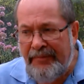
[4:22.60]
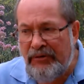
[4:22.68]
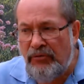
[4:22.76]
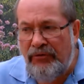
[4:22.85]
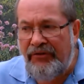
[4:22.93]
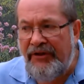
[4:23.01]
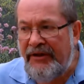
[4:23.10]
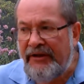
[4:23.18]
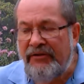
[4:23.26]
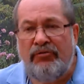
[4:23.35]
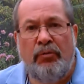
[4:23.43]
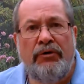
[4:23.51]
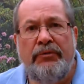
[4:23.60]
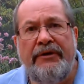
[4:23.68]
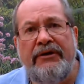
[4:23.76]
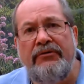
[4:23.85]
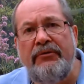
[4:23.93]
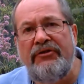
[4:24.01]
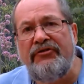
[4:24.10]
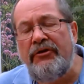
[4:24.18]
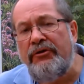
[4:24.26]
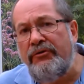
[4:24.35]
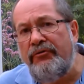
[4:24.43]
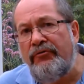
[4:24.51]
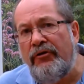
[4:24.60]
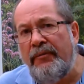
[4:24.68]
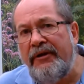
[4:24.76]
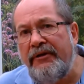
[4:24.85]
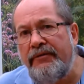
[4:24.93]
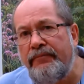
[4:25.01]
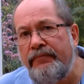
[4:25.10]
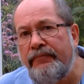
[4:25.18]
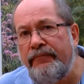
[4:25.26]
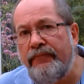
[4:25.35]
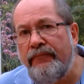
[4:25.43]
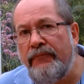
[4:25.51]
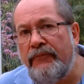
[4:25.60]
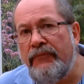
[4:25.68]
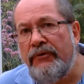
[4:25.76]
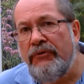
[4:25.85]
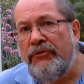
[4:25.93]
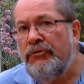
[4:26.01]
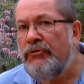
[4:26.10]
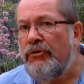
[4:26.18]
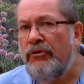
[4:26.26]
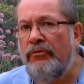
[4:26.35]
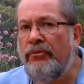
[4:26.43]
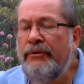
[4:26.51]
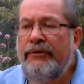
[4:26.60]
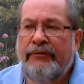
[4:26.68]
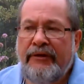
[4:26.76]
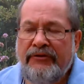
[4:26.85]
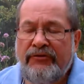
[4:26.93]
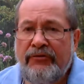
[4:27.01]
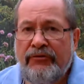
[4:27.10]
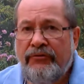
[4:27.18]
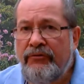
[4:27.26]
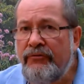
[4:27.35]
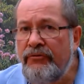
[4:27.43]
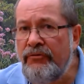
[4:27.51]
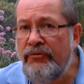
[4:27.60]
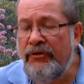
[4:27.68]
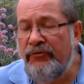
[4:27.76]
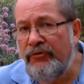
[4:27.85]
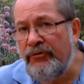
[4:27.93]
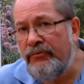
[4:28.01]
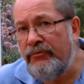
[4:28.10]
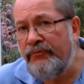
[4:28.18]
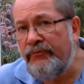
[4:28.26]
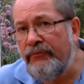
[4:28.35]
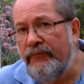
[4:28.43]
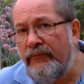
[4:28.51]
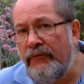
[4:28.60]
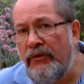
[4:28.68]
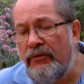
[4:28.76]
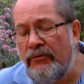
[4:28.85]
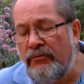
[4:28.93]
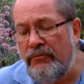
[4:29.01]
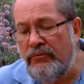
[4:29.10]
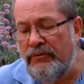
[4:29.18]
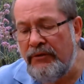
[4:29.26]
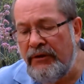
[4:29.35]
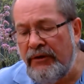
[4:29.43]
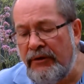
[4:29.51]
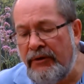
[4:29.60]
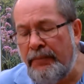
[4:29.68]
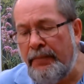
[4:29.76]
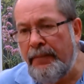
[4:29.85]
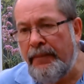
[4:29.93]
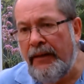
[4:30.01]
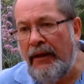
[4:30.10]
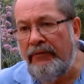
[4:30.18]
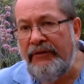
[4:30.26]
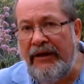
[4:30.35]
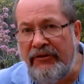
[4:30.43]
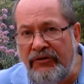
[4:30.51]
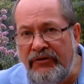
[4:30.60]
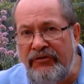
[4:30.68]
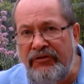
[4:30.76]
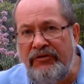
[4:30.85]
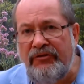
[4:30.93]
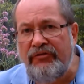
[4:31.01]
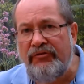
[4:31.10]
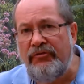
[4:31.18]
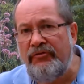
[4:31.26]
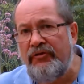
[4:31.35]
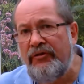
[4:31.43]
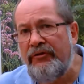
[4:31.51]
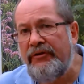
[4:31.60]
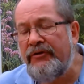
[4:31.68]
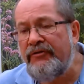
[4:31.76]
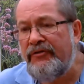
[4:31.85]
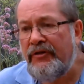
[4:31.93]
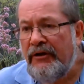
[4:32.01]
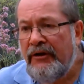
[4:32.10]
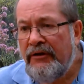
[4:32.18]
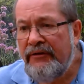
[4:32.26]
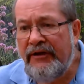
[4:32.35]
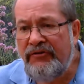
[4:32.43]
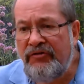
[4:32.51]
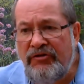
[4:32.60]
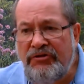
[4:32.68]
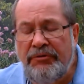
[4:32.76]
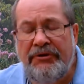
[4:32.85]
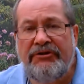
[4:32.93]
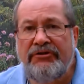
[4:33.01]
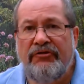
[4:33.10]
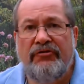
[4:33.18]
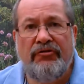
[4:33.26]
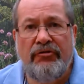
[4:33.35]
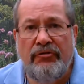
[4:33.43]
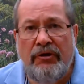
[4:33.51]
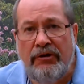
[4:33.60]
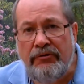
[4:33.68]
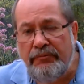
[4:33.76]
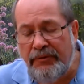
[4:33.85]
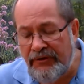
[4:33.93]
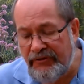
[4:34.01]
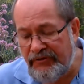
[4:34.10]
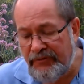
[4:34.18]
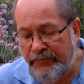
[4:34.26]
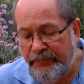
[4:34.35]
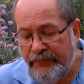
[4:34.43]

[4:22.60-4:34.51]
all things, what are we going to exclude from it? "Oh, no, that's too difficult. Oh, that disease is too serious. That situation is too hopeless.